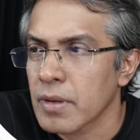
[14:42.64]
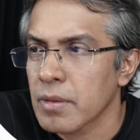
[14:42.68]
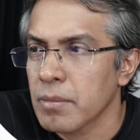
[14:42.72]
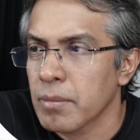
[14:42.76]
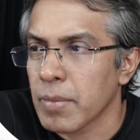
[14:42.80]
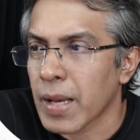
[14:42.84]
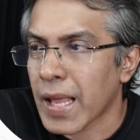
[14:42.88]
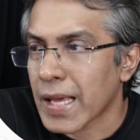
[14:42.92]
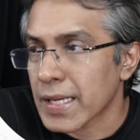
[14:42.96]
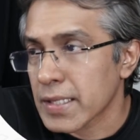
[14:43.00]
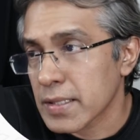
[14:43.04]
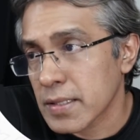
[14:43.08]

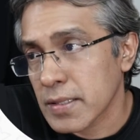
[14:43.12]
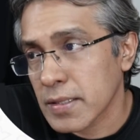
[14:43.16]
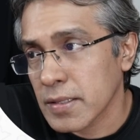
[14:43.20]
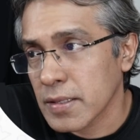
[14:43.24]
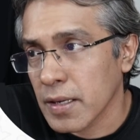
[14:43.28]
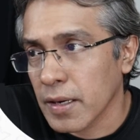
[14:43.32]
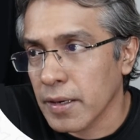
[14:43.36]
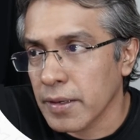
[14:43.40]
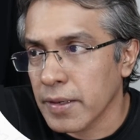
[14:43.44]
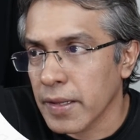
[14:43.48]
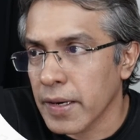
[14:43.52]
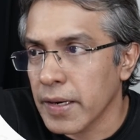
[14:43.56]
black's
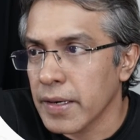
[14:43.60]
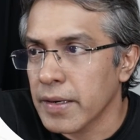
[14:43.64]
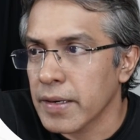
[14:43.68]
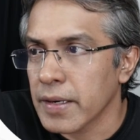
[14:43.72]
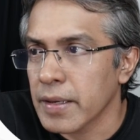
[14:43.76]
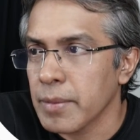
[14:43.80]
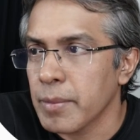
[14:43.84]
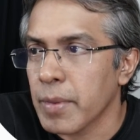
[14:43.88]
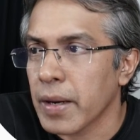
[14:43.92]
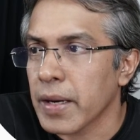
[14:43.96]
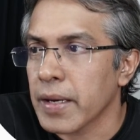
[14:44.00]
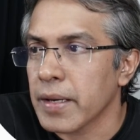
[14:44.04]

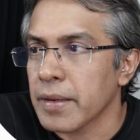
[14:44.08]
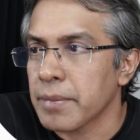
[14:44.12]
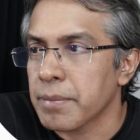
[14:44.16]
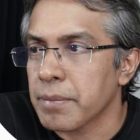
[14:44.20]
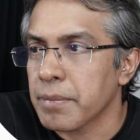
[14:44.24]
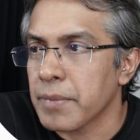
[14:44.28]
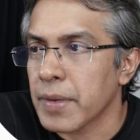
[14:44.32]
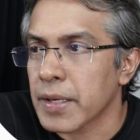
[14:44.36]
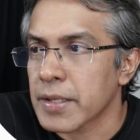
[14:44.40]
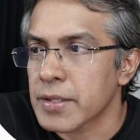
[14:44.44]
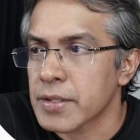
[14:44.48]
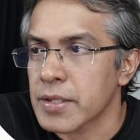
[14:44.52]
territory by
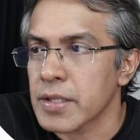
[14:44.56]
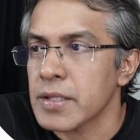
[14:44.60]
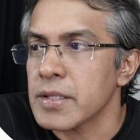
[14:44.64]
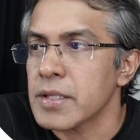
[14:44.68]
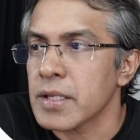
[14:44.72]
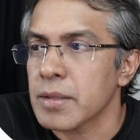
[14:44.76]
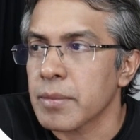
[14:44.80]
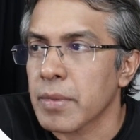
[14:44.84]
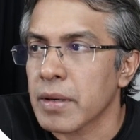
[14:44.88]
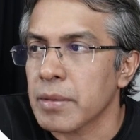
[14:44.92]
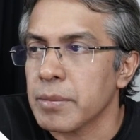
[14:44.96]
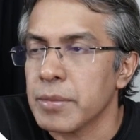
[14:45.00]

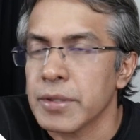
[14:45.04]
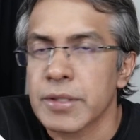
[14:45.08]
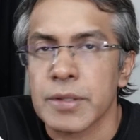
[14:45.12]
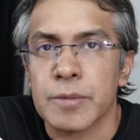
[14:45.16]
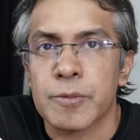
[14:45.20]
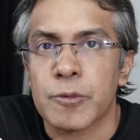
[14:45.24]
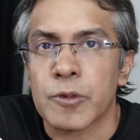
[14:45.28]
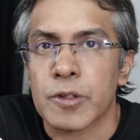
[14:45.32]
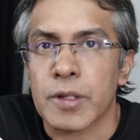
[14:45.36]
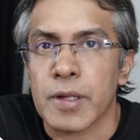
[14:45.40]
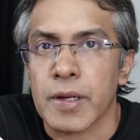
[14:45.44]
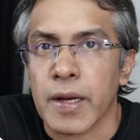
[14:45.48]
exchanging my
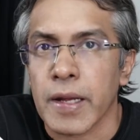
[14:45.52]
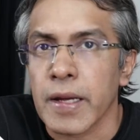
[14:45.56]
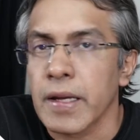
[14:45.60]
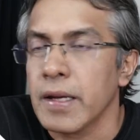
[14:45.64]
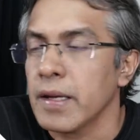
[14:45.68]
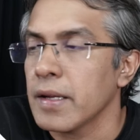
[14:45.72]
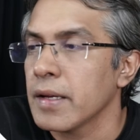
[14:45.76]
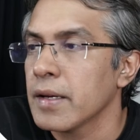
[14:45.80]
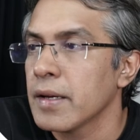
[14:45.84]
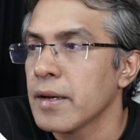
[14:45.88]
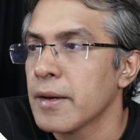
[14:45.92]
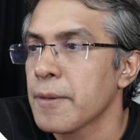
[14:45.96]
bishop for the
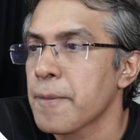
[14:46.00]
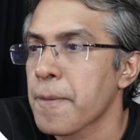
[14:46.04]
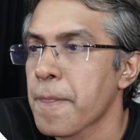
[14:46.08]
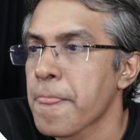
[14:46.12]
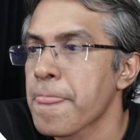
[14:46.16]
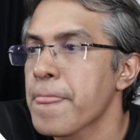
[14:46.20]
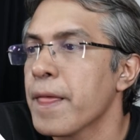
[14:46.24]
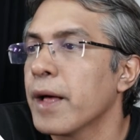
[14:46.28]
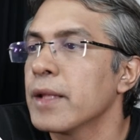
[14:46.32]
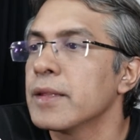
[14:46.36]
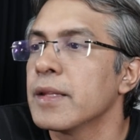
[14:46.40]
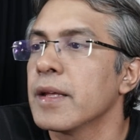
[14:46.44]
knight.
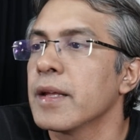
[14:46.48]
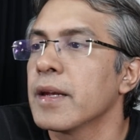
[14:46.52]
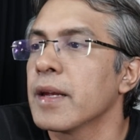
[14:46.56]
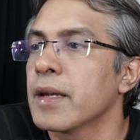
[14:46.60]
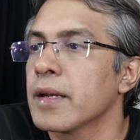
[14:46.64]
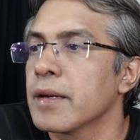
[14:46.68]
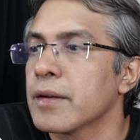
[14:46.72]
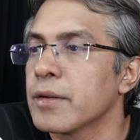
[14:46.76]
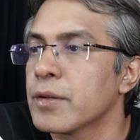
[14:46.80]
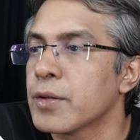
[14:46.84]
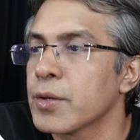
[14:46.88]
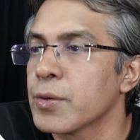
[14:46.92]
And
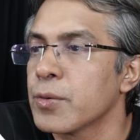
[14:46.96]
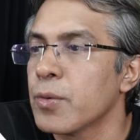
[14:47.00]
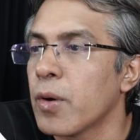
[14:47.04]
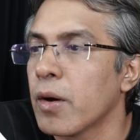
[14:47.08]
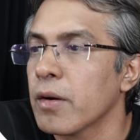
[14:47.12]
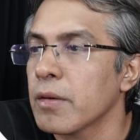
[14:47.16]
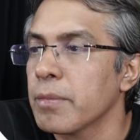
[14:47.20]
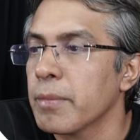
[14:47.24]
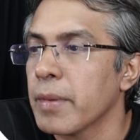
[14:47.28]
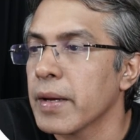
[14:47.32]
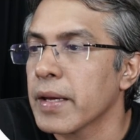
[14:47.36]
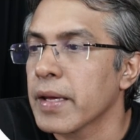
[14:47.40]
then
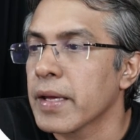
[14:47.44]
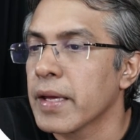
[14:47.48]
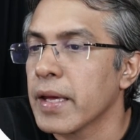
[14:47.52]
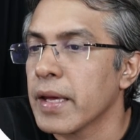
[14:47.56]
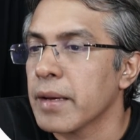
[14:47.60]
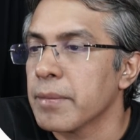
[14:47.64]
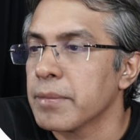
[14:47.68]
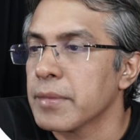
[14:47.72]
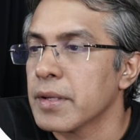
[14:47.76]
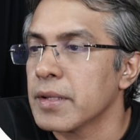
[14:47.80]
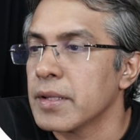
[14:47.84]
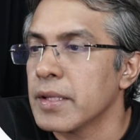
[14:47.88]
throughout my
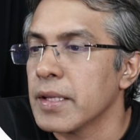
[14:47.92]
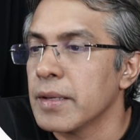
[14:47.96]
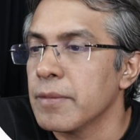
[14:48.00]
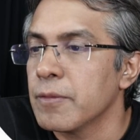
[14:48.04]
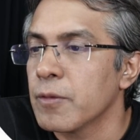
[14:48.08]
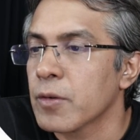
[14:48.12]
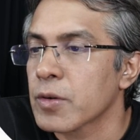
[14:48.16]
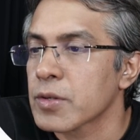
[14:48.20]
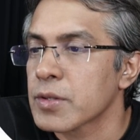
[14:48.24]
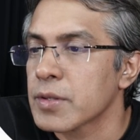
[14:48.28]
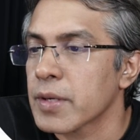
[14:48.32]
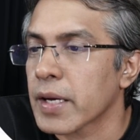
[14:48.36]
game, the
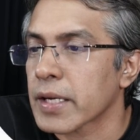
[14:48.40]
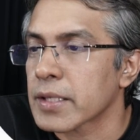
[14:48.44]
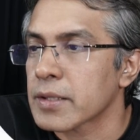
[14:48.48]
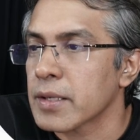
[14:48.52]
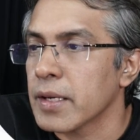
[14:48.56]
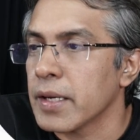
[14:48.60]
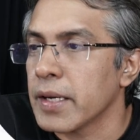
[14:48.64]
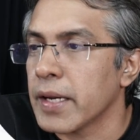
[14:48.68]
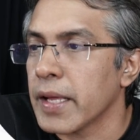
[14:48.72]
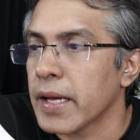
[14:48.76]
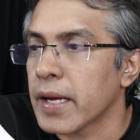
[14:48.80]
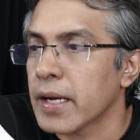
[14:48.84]
theme was to
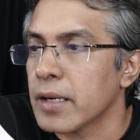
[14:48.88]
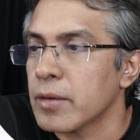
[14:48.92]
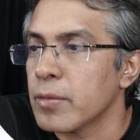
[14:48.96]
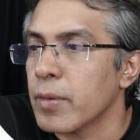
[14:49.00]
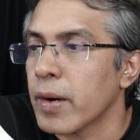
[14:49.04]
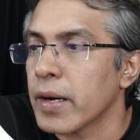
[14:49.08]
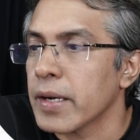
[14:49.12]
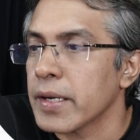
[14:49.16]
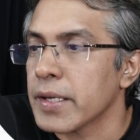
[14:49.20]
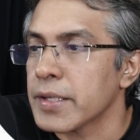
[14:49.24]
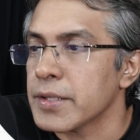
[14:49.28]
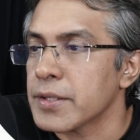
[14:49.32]
actually take
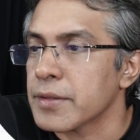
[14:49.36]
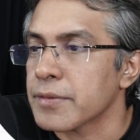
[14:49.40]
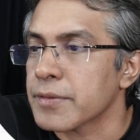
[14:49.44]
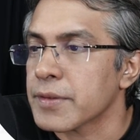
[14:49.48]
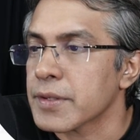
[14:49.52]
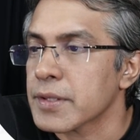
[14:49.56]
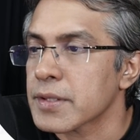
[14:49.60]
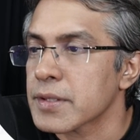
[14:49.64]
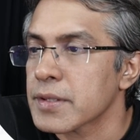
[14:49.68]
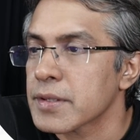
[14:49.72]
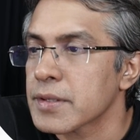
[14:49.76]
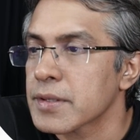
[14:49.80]
advantage of
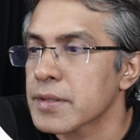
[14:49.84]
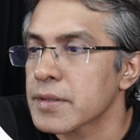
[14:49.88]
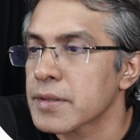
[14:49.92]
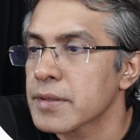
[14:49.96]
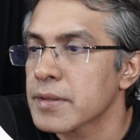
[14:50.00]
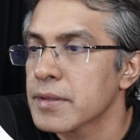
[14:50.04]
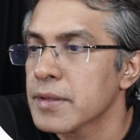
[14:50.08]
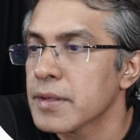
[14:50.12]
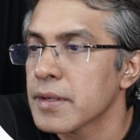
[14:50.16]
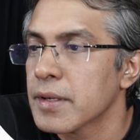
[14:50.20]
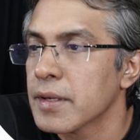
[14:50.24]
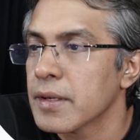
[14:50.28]
this,
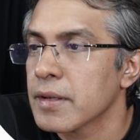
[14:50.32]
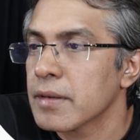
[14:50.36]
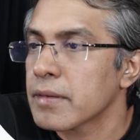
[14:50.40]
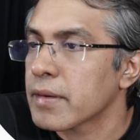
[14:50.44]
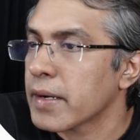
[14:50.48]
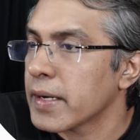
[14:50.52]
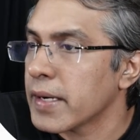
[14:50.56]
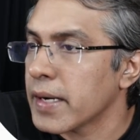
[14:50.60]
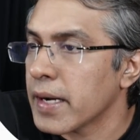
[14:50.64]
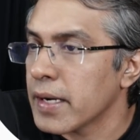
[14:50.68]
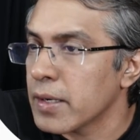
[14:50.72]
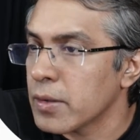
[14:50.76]

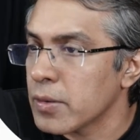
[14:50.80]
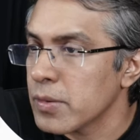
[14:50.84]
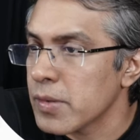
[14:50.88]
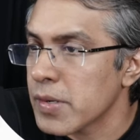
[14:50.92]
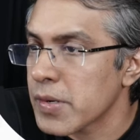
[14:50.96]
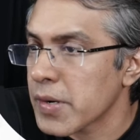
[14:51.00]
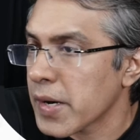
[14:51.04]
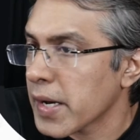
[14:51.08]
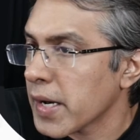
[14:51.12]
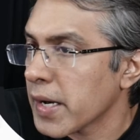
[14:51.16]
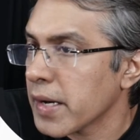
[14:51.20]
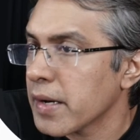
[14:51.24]
right? I
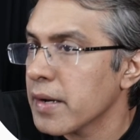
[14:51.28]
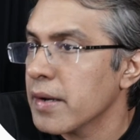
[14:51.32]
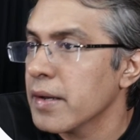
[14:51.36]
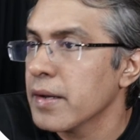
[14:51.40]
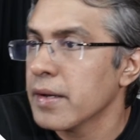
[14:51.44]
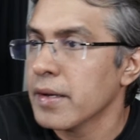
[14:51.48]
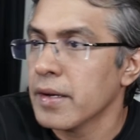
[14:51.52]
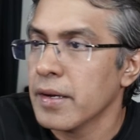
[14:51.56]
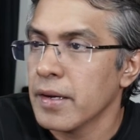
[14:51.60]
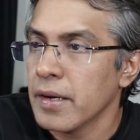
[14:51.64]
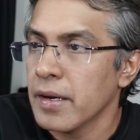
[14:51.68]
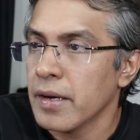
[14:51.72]
don't trade
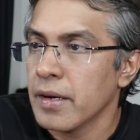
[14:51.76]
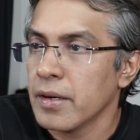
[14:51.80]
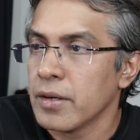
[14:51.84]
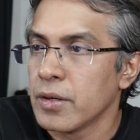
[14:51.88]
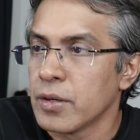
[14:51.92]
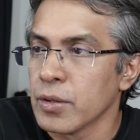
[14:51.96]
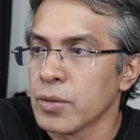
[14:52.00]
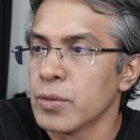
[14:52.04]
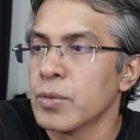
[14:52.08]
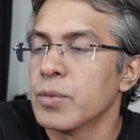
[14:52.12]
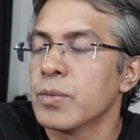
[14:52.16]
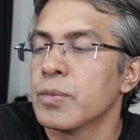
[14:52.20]

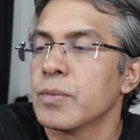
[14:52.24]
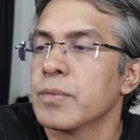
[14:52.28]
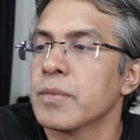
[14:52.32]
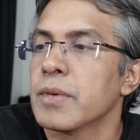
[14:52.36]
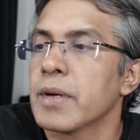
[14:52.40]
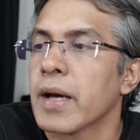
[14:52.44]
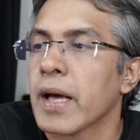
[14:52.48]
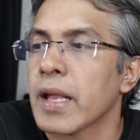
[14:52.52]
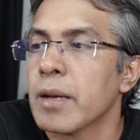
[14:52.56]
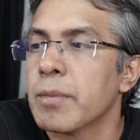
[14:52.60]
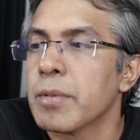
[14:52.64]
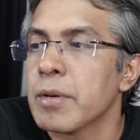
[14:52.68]
to
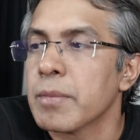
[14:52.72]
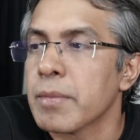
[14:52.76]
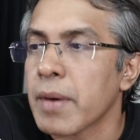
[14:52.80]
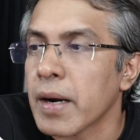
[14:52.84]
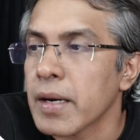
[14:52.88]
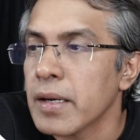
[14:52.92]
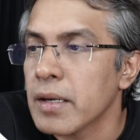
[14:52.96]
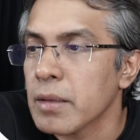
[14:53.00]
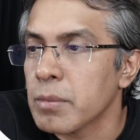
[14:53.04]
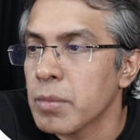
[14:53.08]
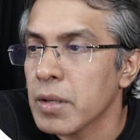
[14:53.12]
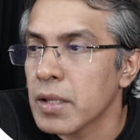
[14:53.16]
help him
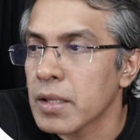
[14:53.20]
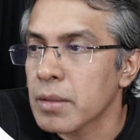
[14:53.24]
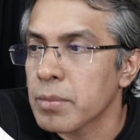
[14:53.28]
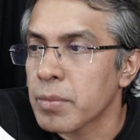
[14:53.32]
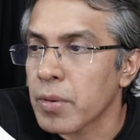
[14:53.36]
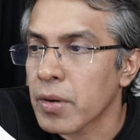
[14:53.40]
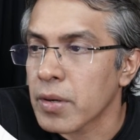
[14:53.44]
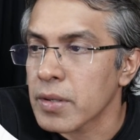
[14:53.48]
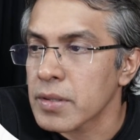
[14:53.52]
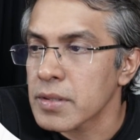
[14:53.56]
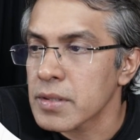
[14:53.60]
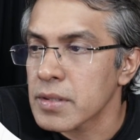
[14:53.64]
undouble the
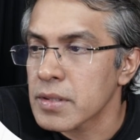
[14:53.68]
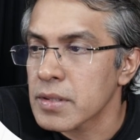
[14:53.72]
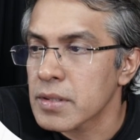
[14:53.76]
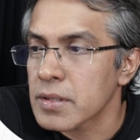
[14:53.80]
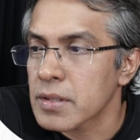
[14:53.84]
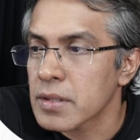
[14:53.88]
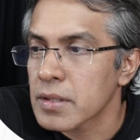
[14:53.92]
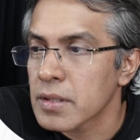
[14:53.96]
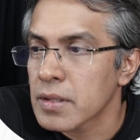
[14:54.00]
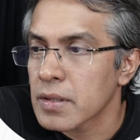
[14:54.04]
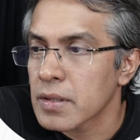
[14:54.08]
pawns.